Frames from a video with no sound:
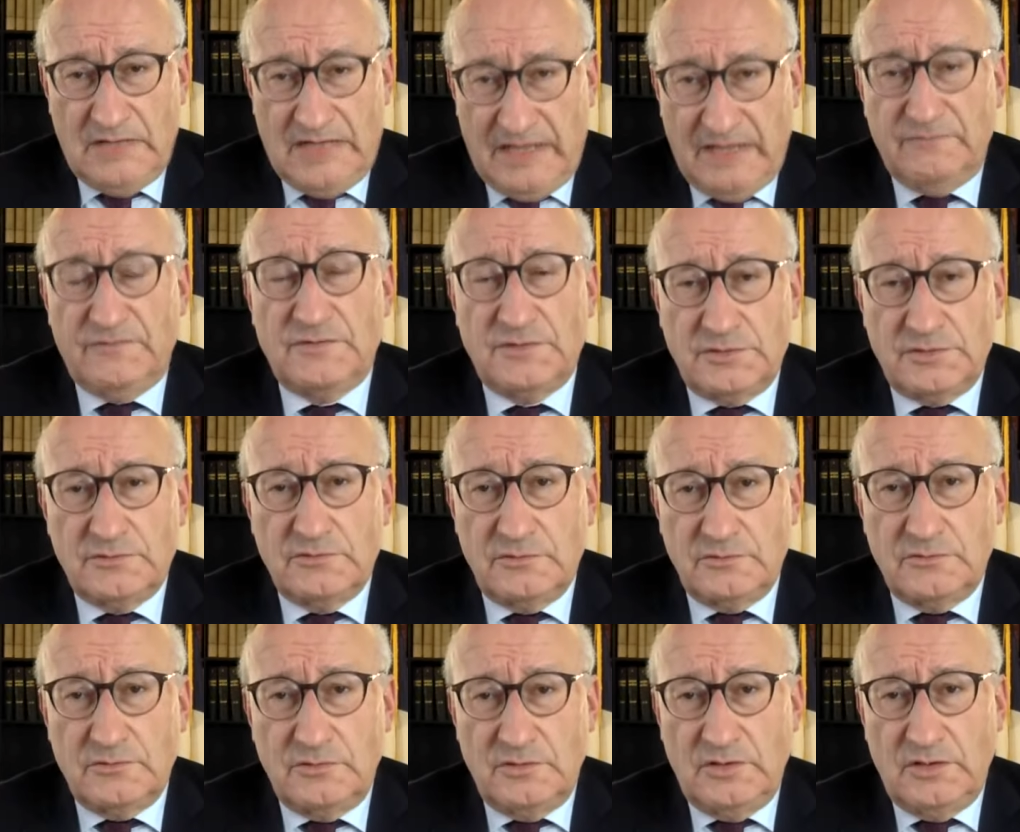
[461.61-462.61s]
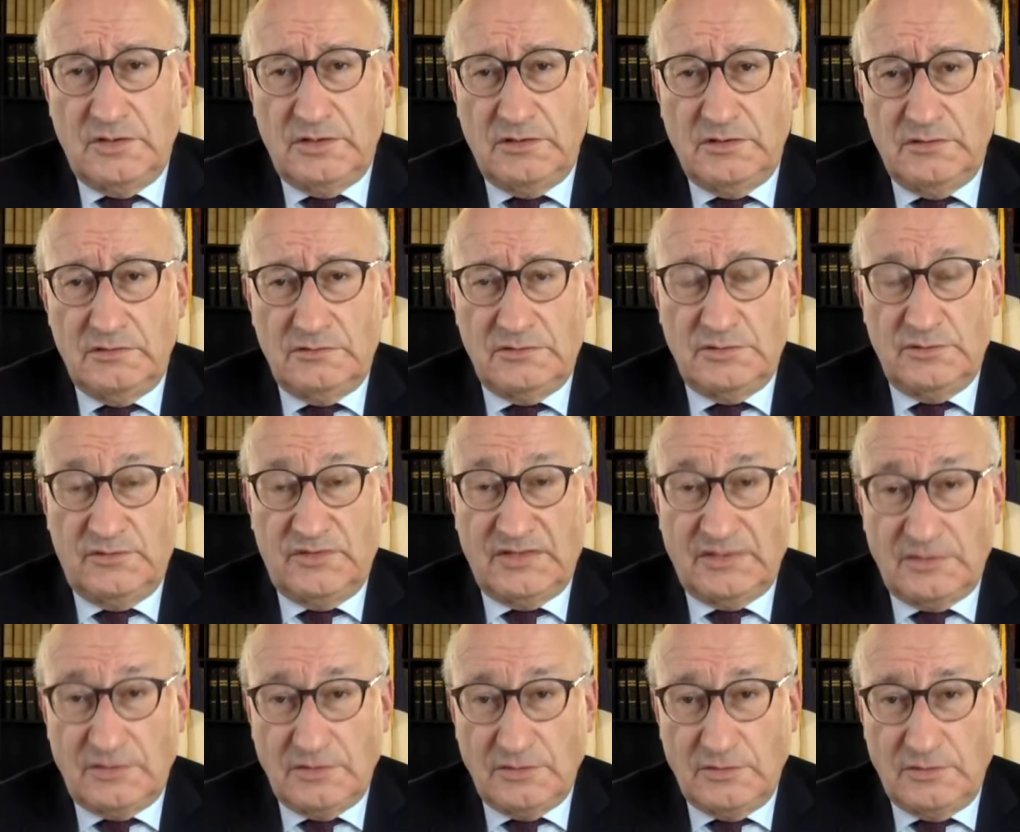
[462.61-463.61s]
have to
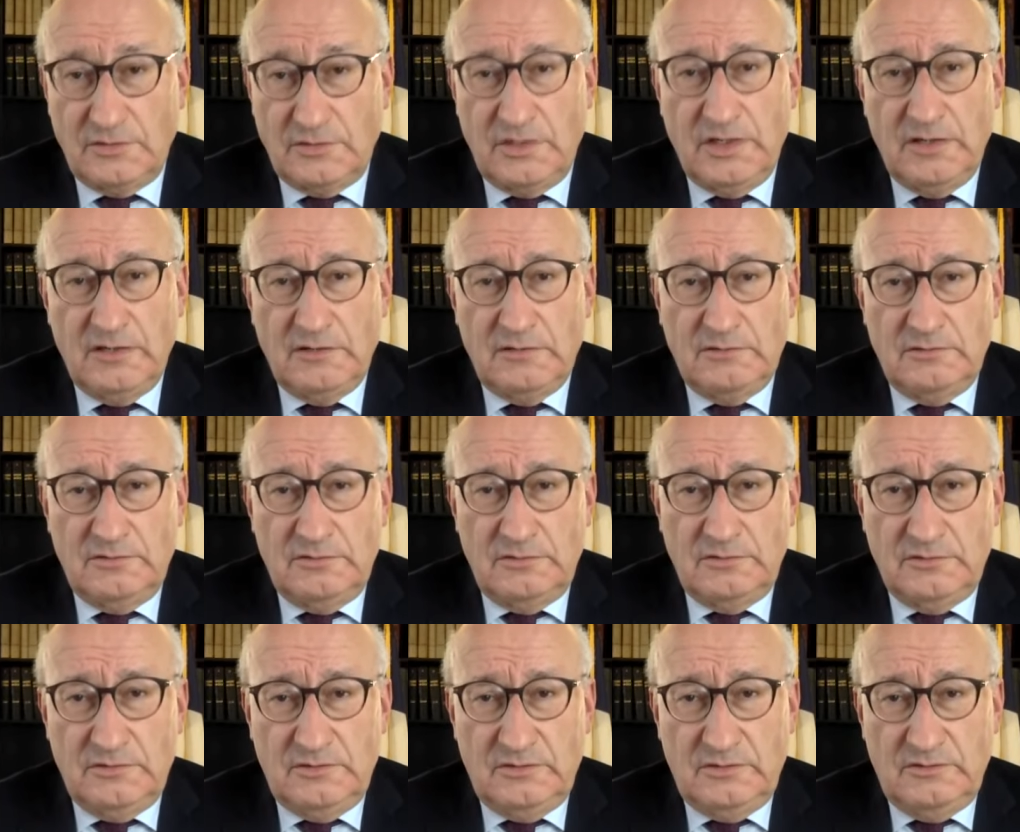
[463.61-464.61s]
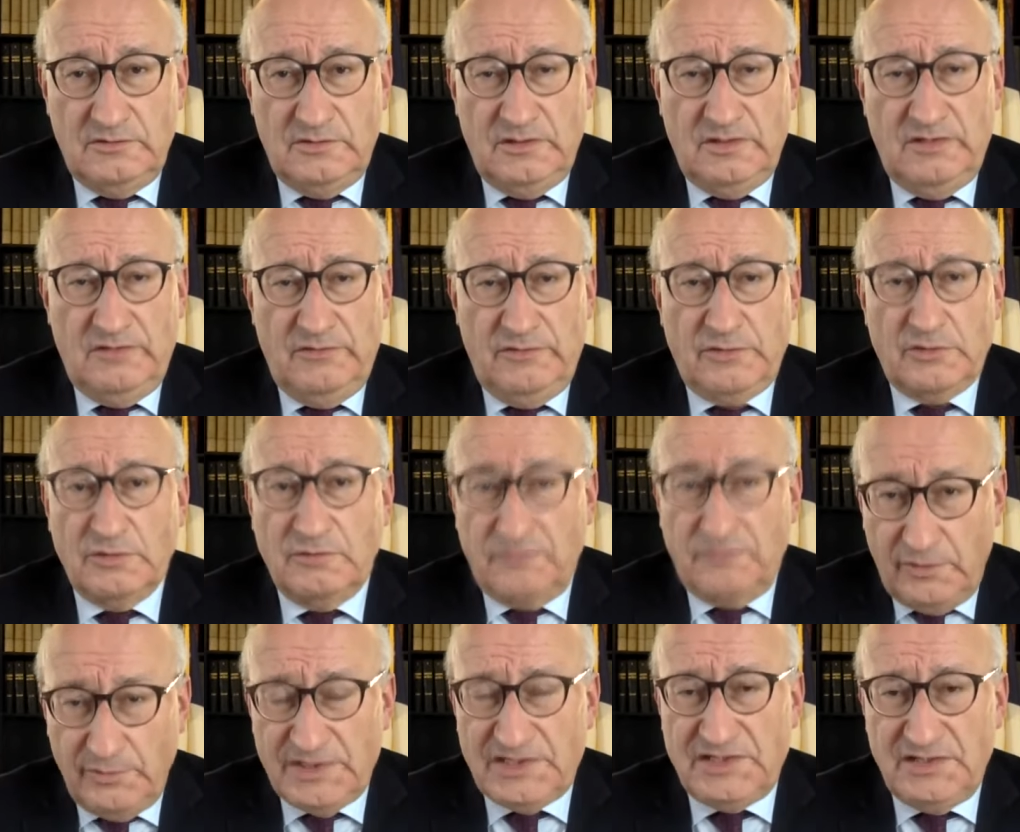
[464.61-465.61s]
secure the
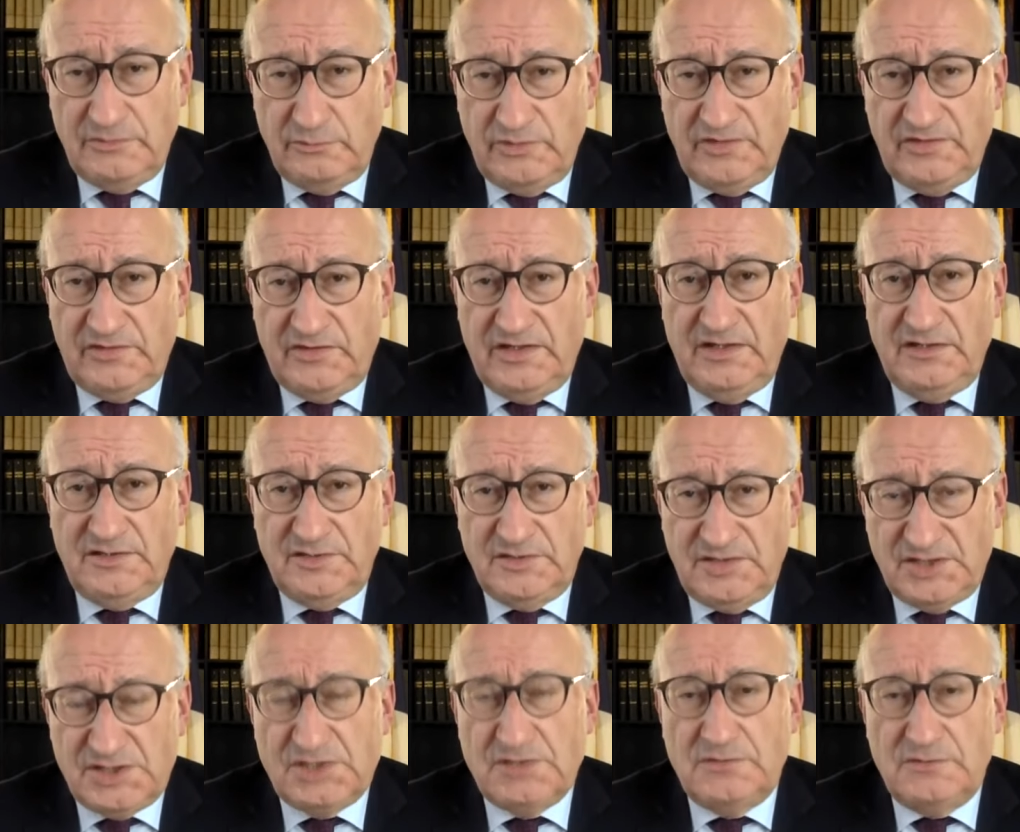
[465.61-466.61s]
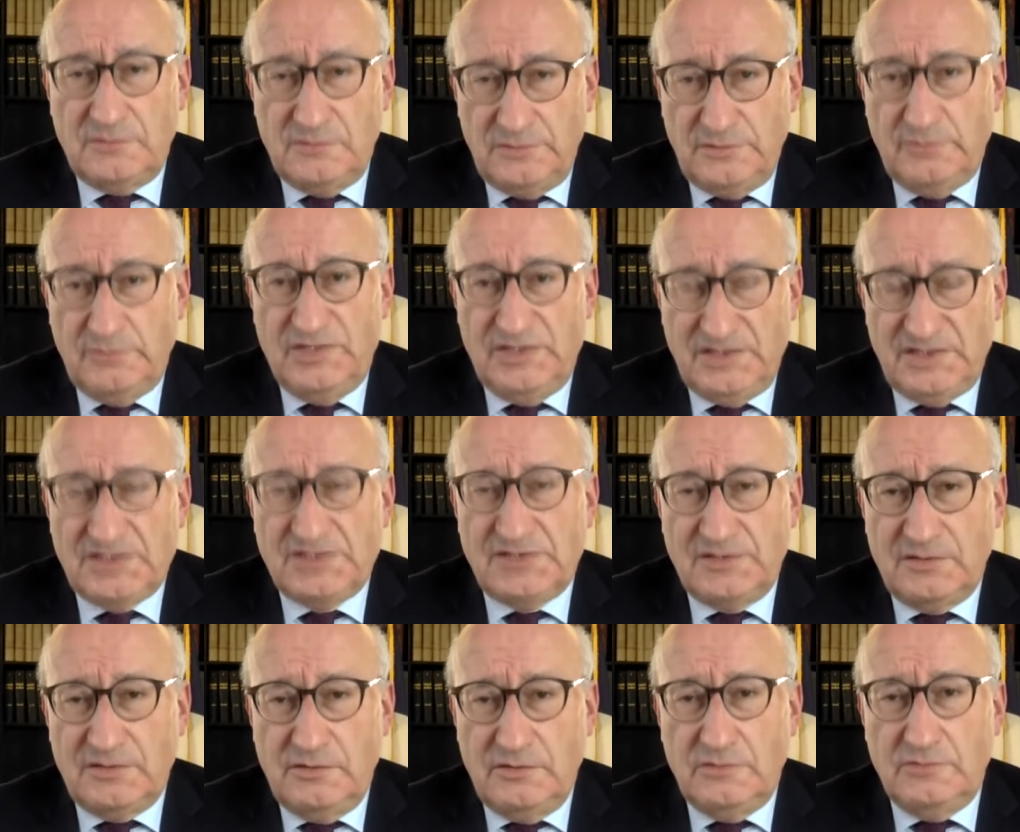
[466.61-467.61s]
conformity with international
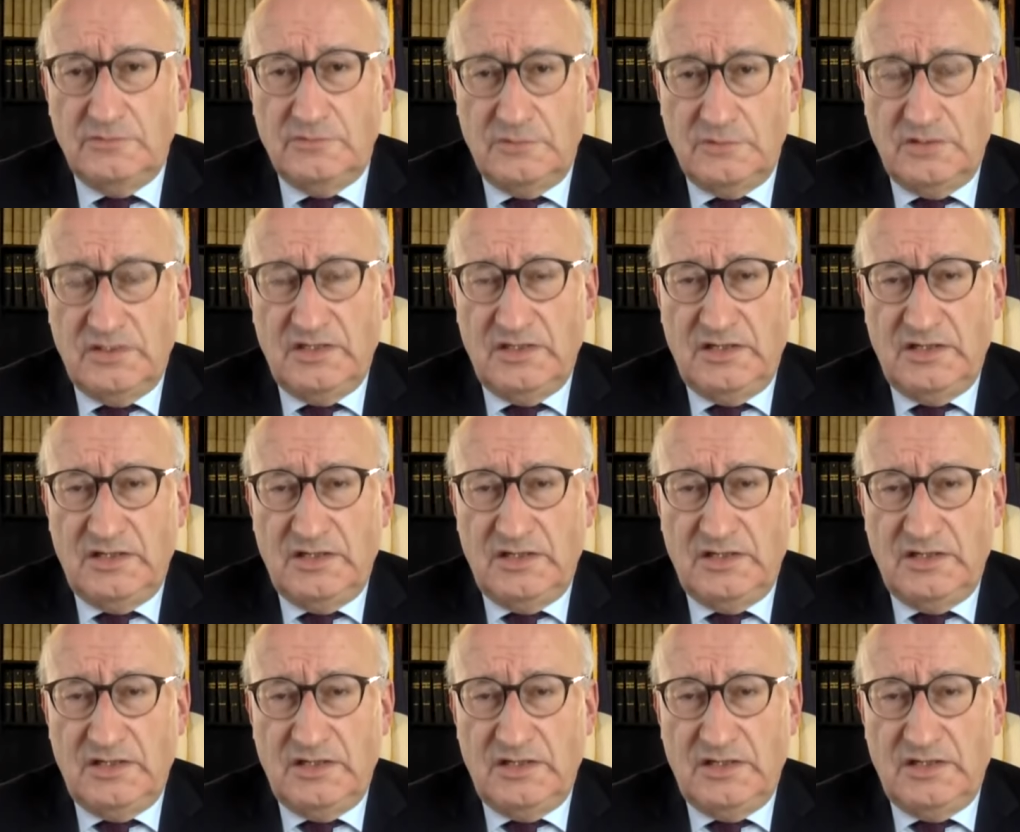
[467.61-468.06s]
humanitarian law.